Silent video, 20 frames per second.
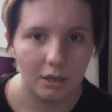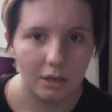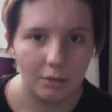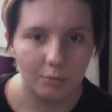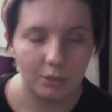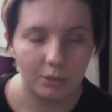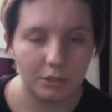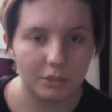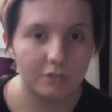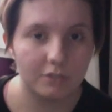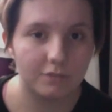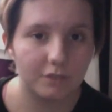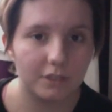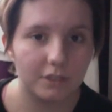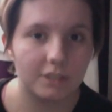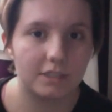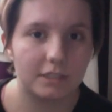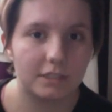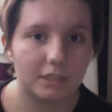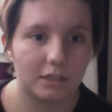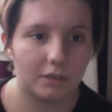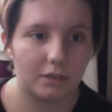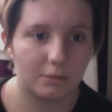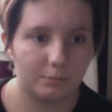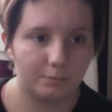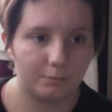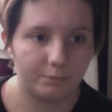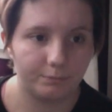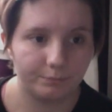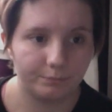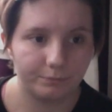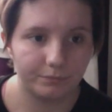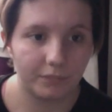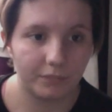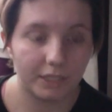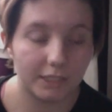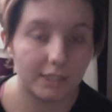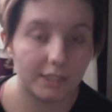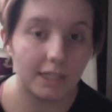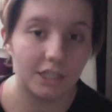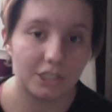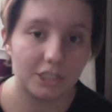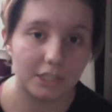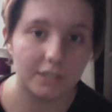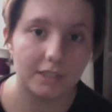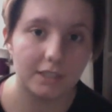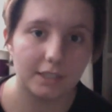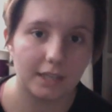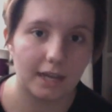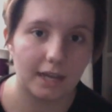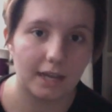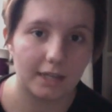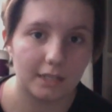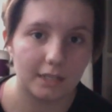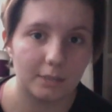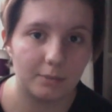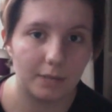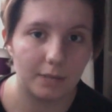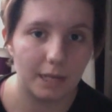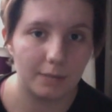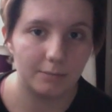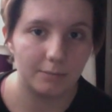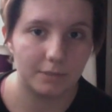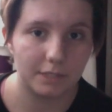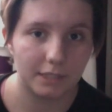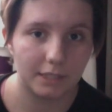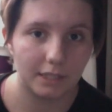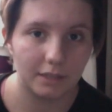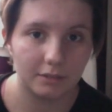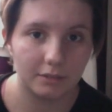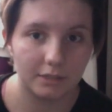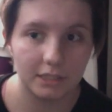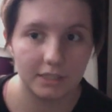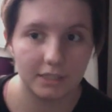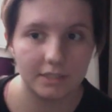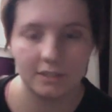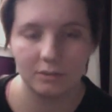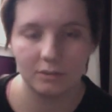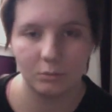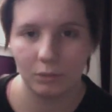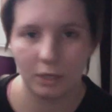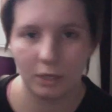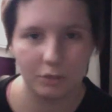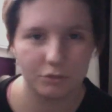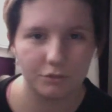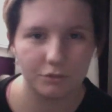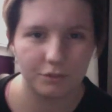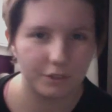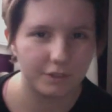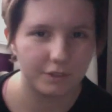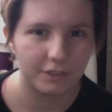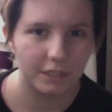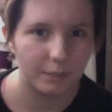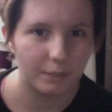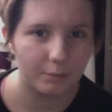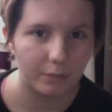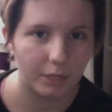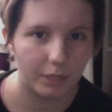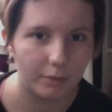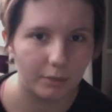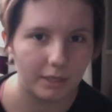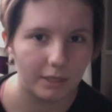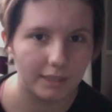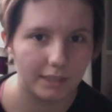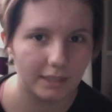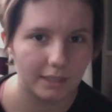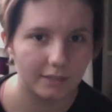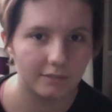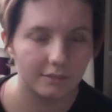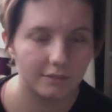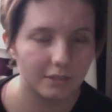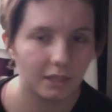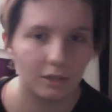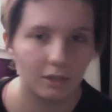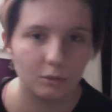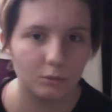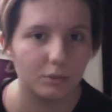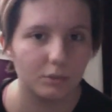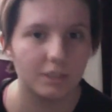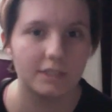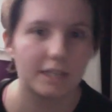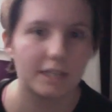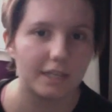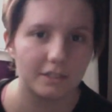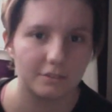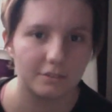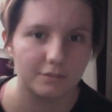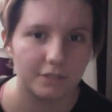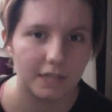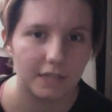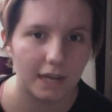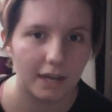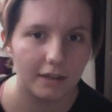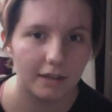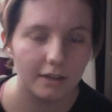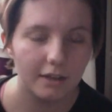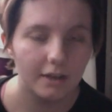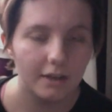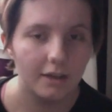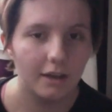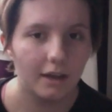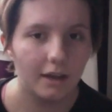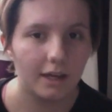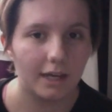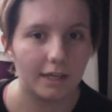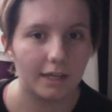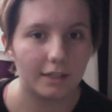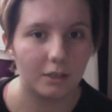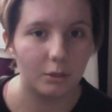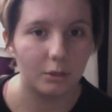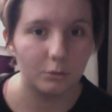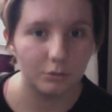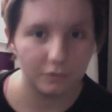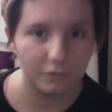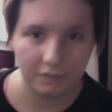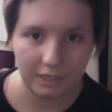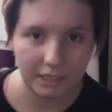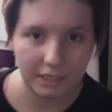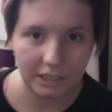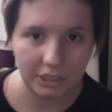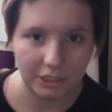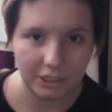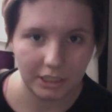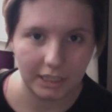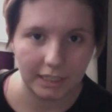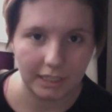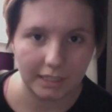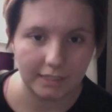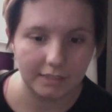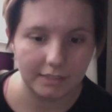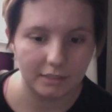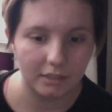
Because at first they did actually think I had epilepsy, and this isn't why I was referred to him, by the way. They'd done all the tests for that. I had loads of EEGs